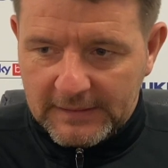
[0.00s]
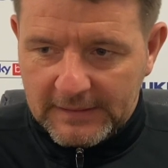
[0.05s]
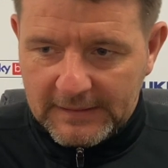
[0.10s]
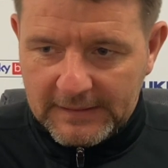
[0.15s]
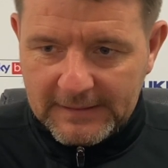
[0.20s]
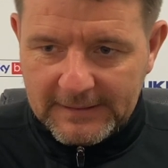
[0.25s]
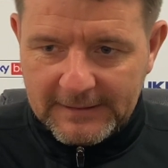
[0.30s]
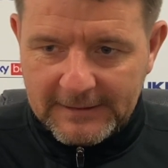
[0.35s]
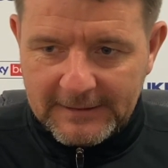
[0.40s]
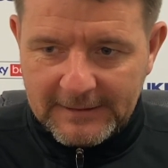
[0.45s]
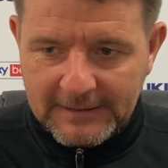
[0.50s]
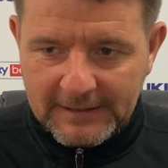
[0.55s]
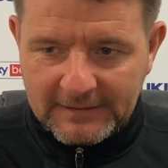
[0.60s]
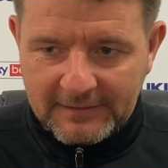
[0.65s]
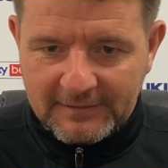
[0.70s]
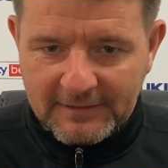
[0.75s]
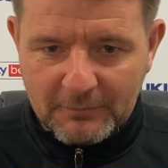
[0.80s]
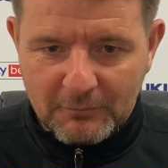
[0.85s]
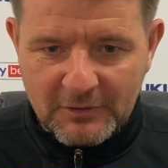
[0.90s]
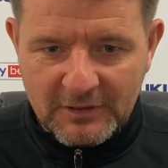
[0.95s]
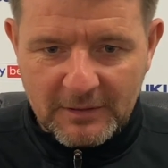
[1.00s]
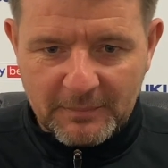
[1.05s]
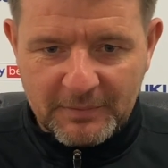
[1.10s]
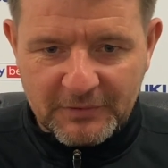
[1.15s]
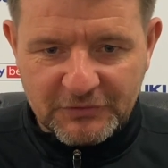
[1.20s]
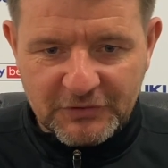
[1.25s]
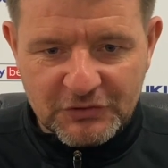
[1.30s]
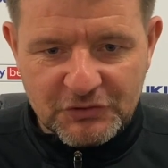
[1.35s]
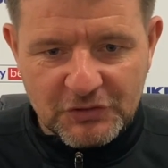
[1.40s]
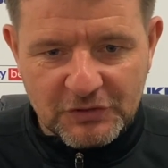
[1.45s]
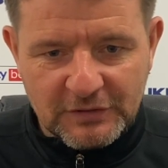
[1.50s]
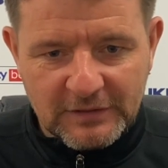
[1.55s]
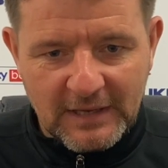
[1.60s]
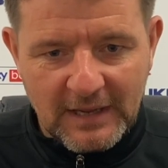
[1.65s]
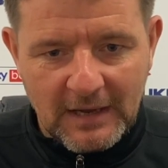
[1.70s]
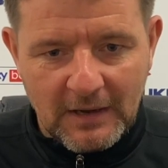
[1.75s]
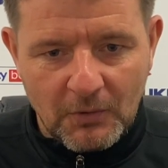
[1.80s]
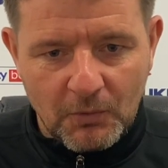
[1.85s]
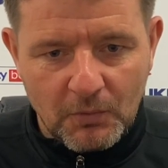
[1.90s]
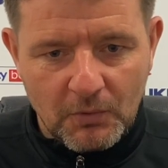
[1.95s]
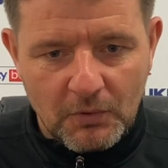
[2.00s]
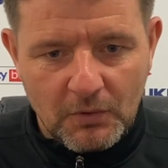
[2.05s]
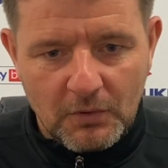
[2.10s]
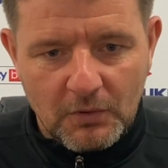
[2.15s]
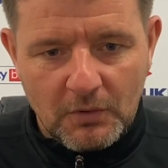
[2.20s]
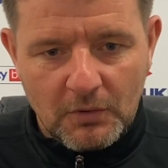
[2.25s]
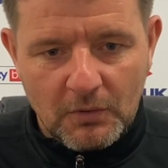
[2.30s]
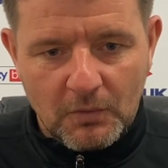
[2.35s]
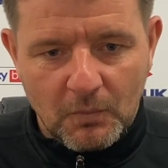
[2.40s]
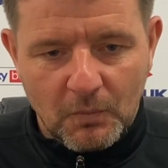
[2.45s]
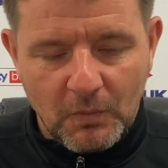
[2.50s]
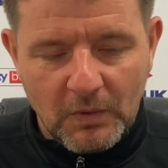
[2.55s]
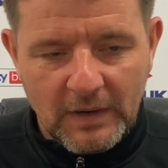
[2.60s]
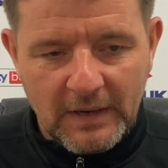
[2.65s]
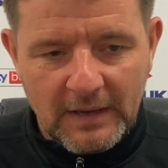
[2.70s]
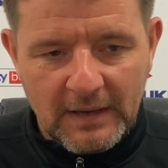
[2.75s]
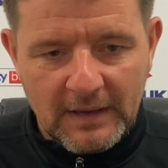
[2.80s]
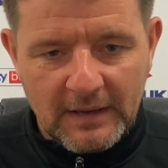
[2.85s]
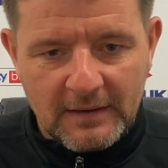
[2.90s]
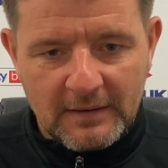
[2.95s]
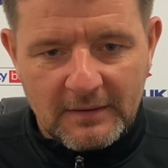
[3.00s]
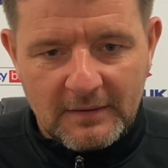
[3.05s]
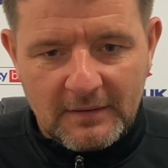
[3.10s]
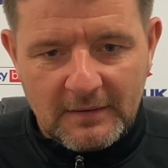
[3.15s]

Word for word: Uh, and I think we're in a position now where,